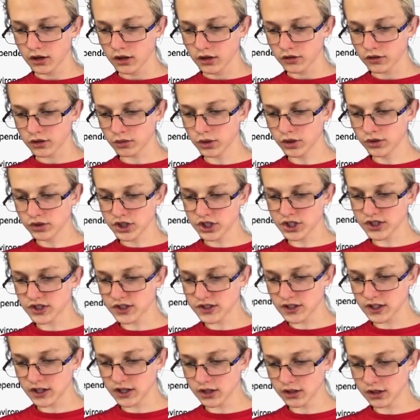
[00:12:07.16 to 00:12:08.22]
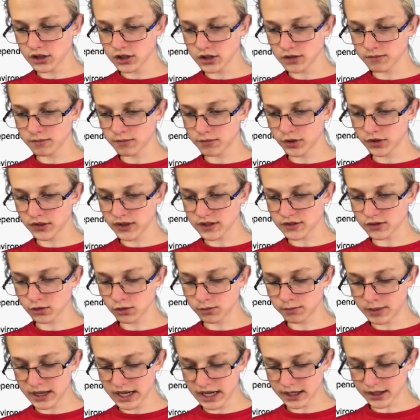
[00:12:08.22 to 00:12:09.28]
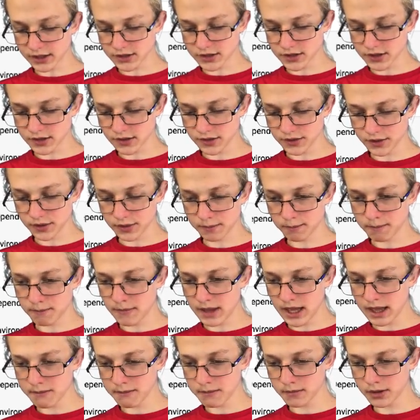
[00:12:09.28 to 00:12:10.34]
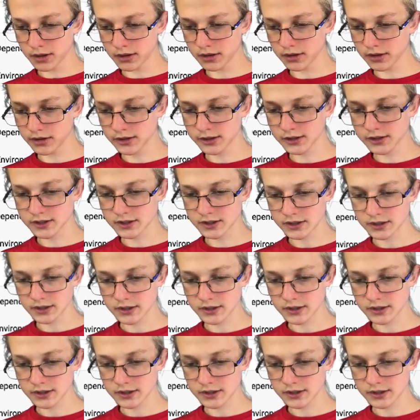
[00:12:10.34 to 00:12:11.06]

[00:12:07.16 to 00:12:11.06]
So we'll just put this all back to members,